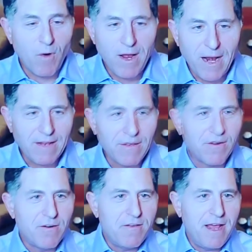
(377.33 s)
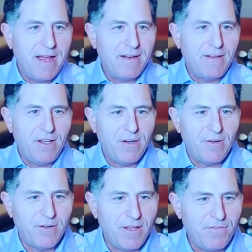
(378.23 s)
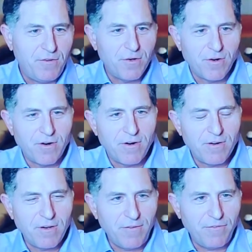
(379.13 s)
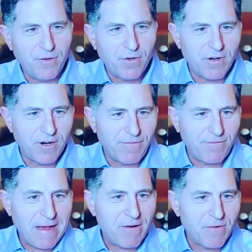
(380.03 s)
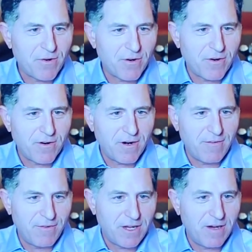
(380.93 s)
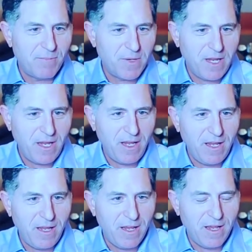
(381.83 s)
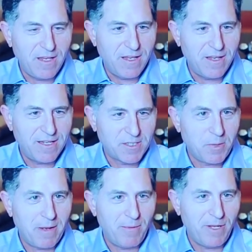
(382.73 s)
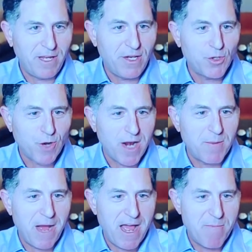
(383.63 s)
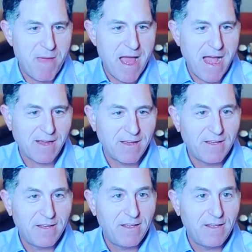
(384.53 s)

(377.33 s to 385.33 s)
for one, I learned that if you're a founder of a company that's public and you try to buy it back,